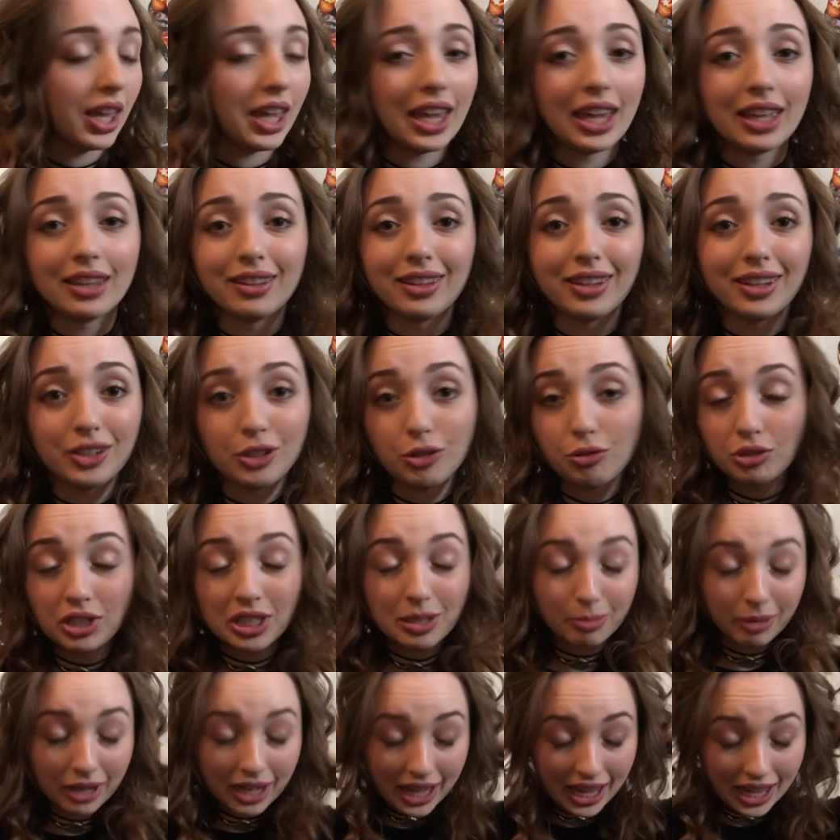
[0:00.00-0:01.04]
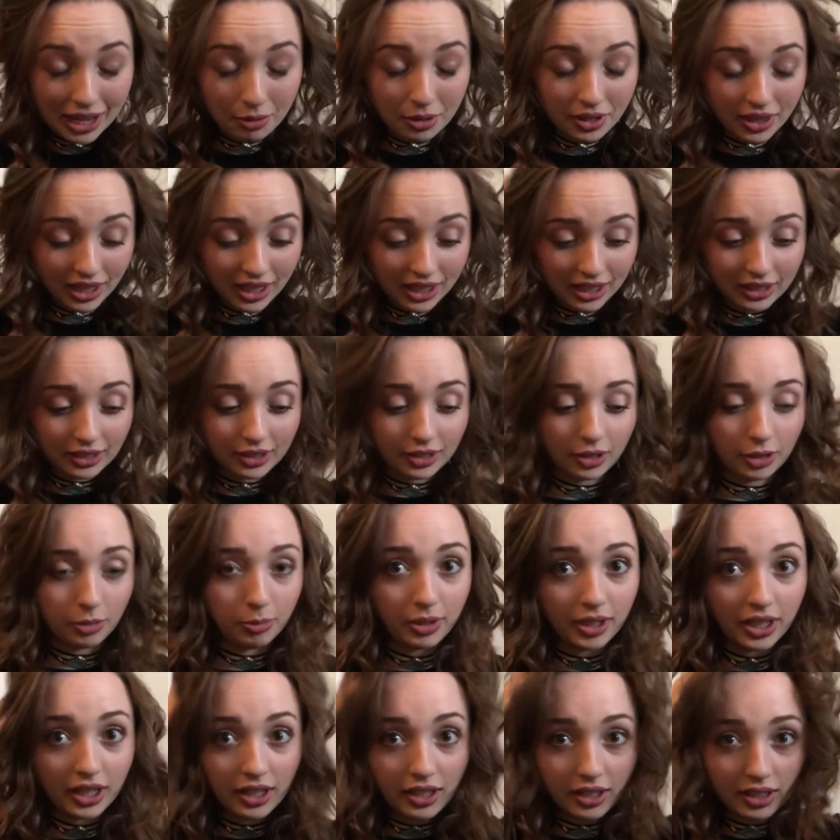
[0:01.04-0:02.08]
And then you just play with it a little
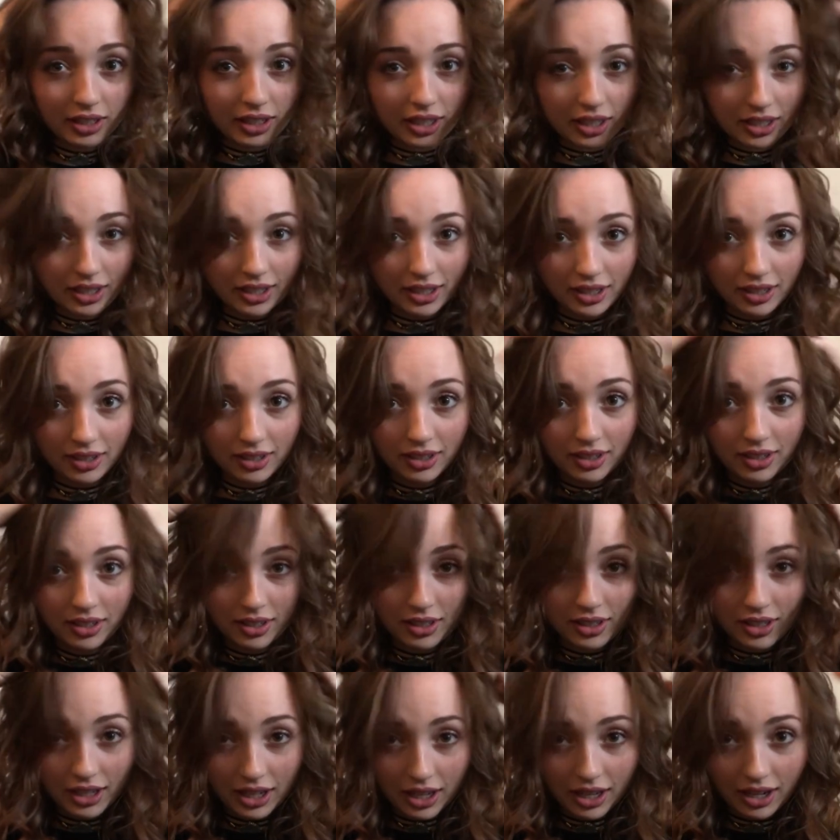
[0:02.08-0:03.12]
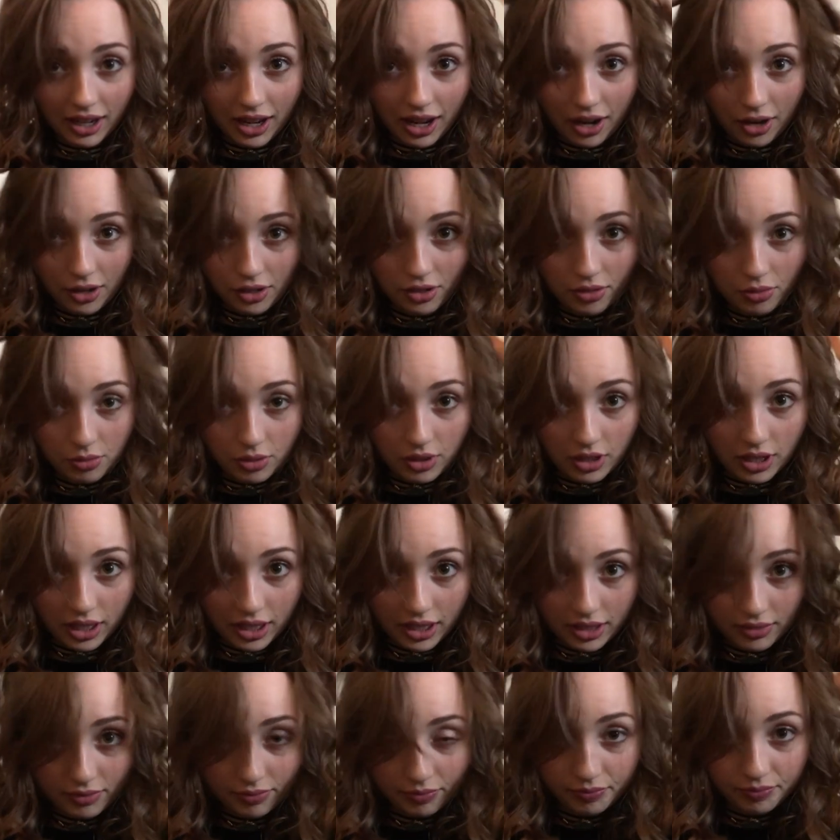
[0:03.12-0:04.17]
bit, get it kind of how you want
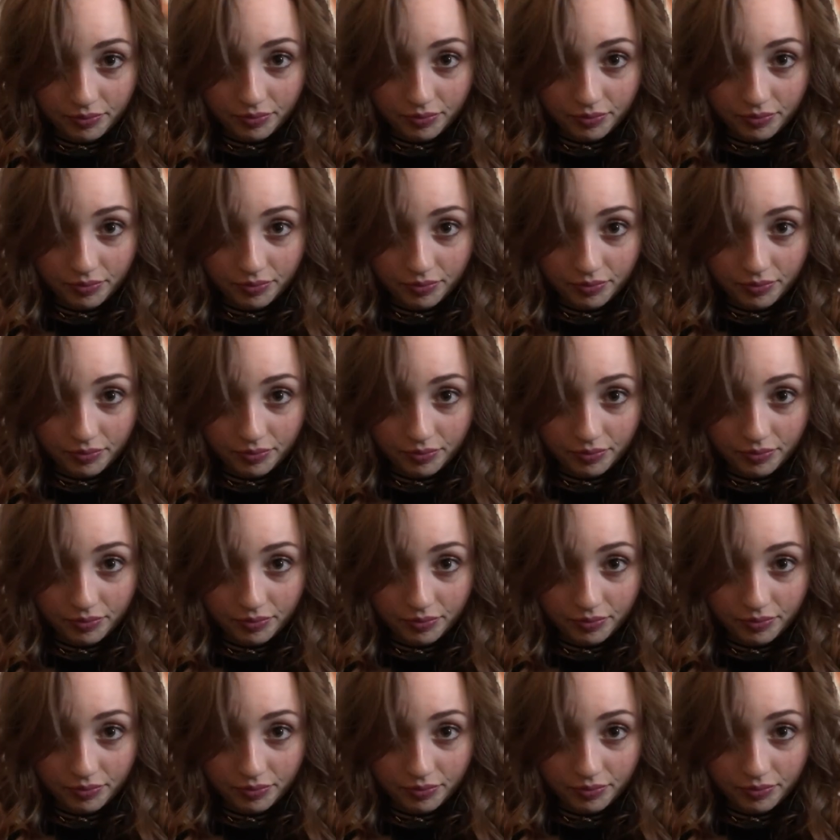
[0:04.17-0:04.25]
it.